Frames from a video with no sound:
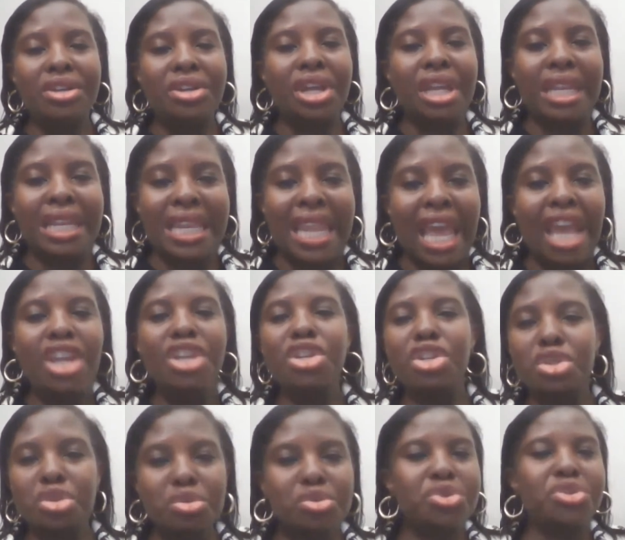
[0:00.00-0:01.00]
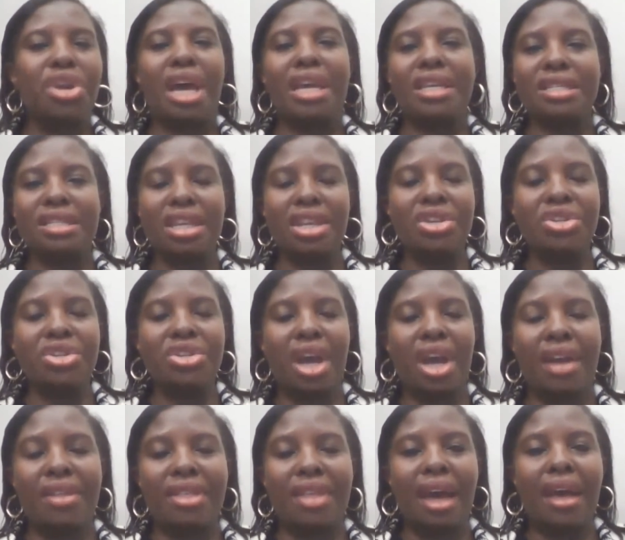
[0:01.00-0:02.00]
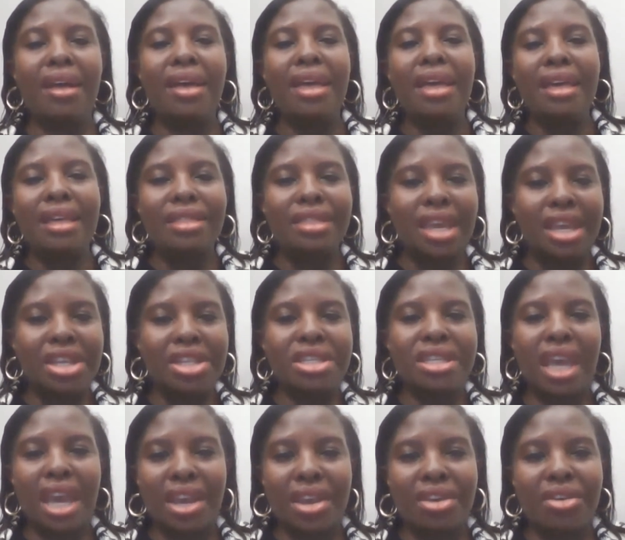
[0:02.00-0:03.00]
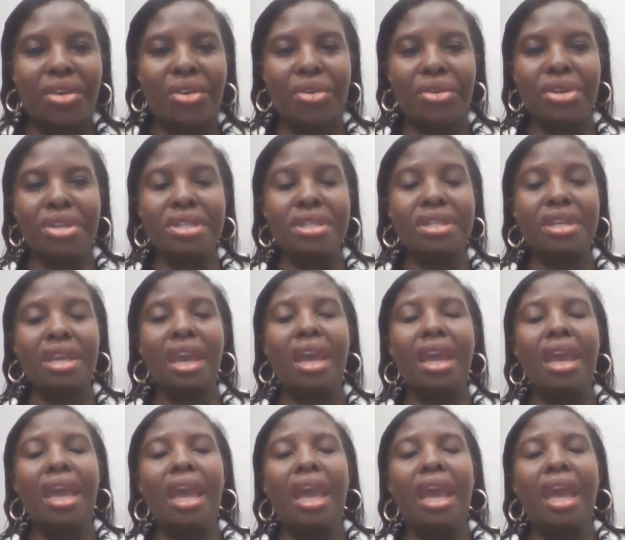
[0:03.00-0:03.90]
they learn to trust each other, they take a risk,